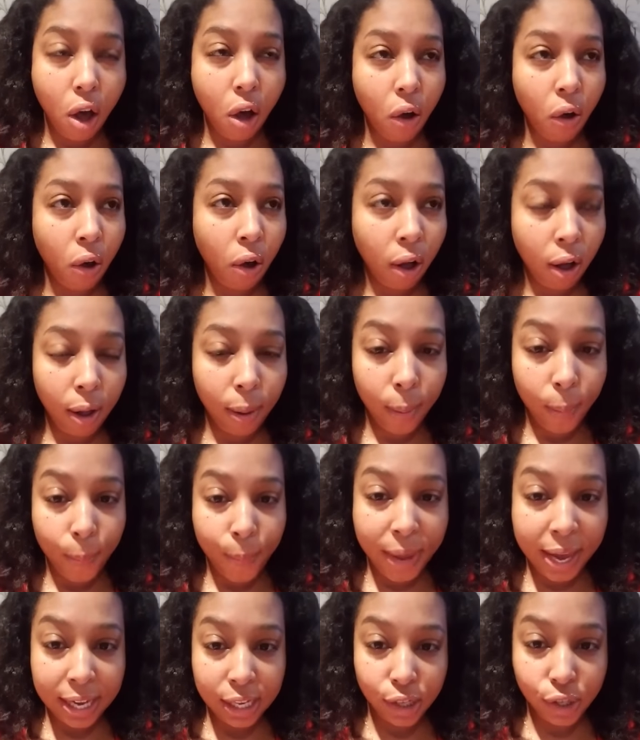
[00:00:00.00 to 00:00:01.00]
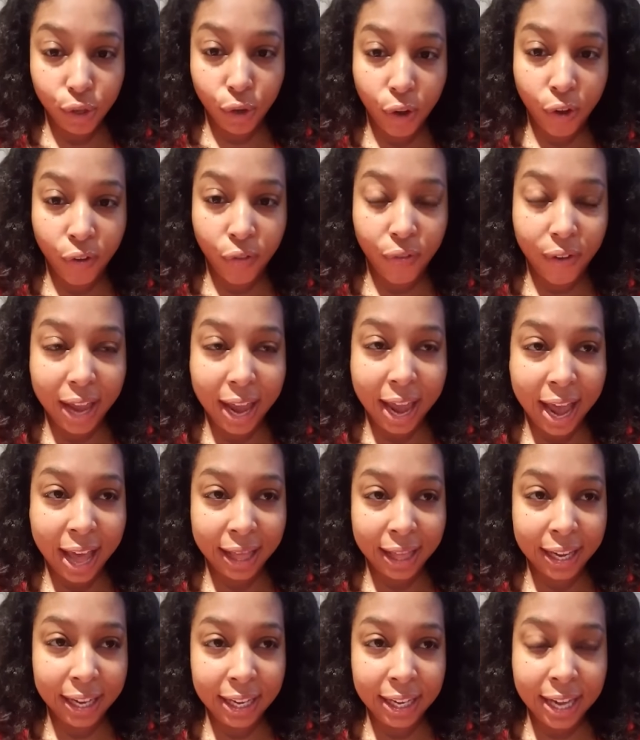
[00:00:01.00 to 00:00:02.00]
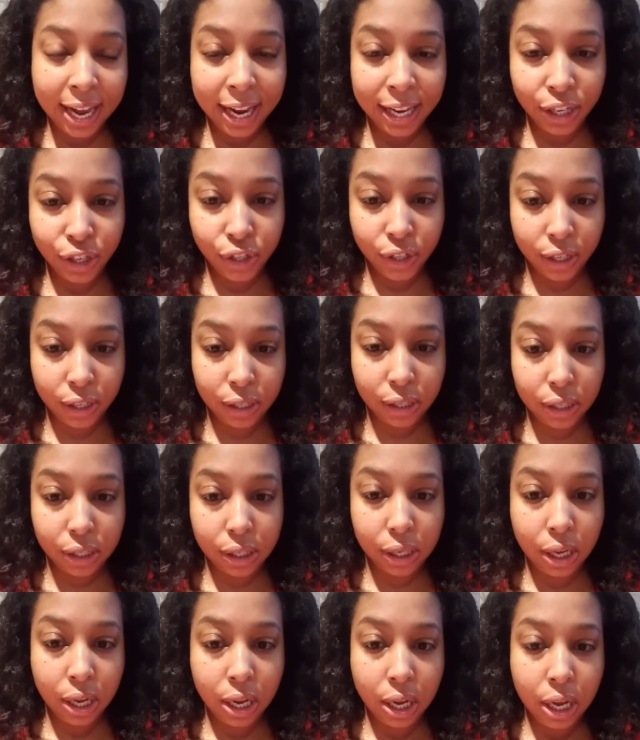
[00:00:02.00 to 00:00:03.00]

all based off allegations.